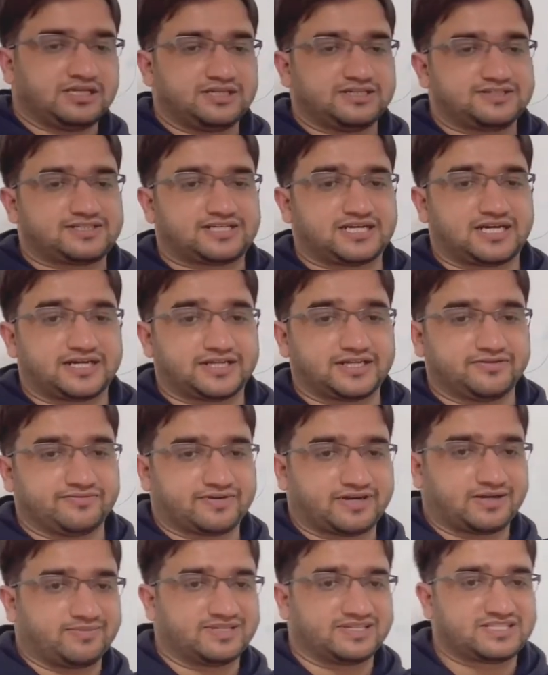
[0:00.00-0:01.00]
starting
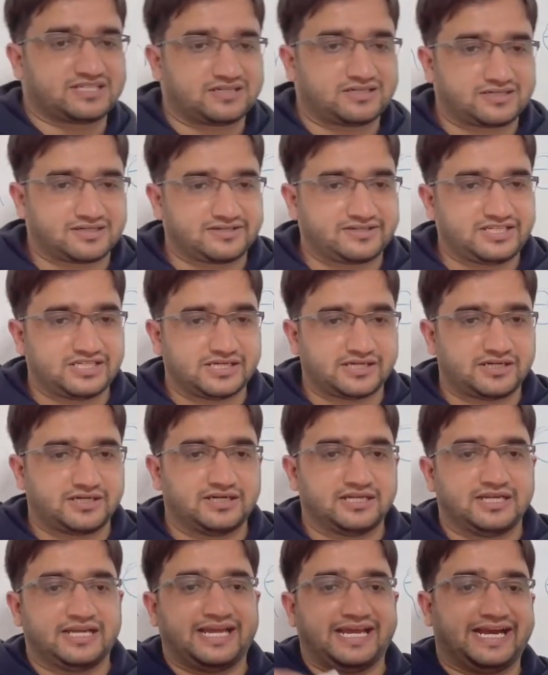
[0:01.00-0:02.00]
from a certain year
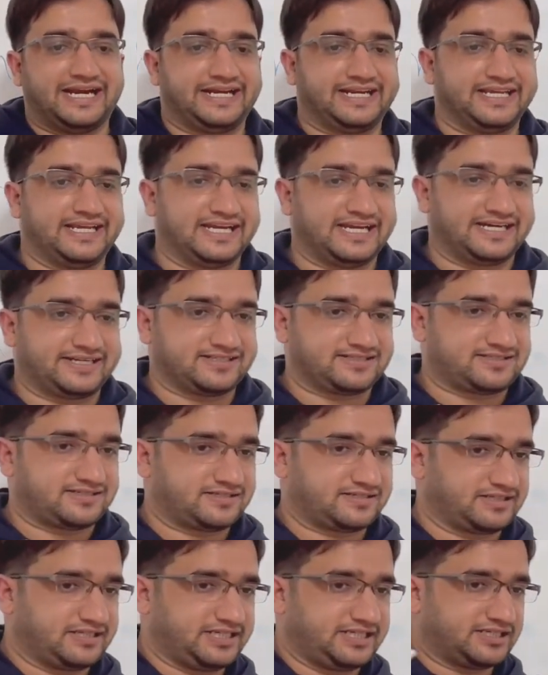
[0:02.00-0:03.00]
ending at a
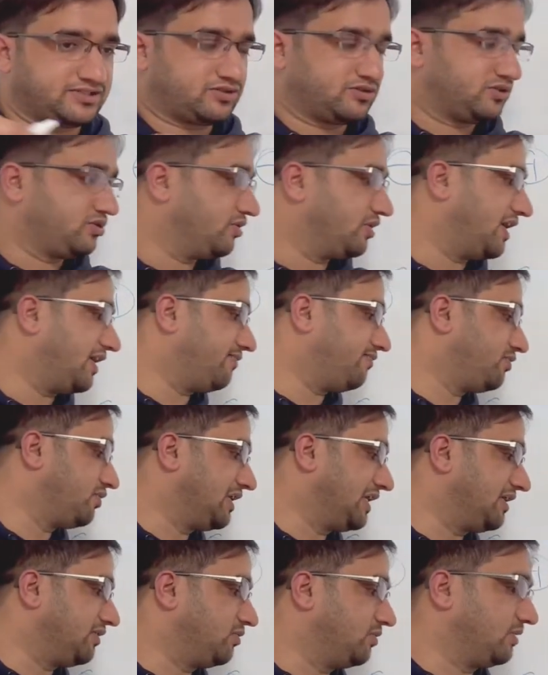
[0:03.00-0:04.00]
certain year. So you have to
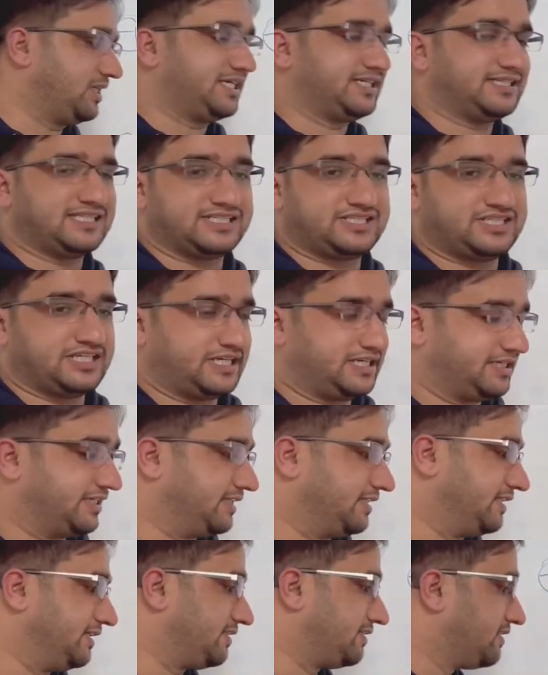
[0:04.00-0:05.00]
calculate the change in
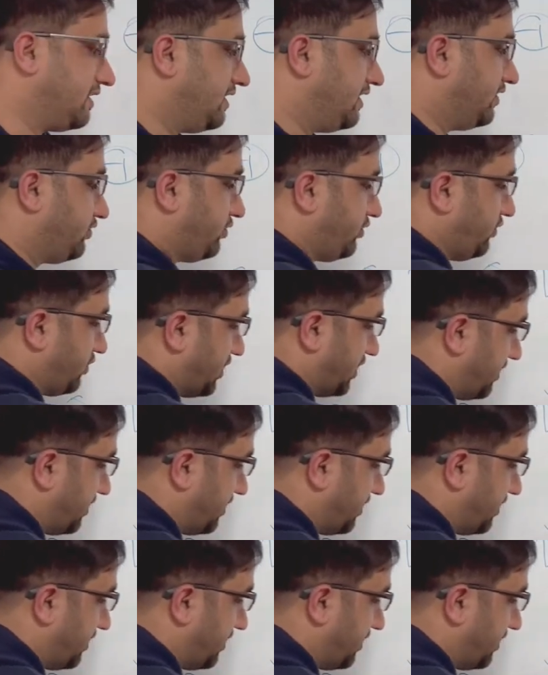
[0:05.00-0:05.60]
this, so you can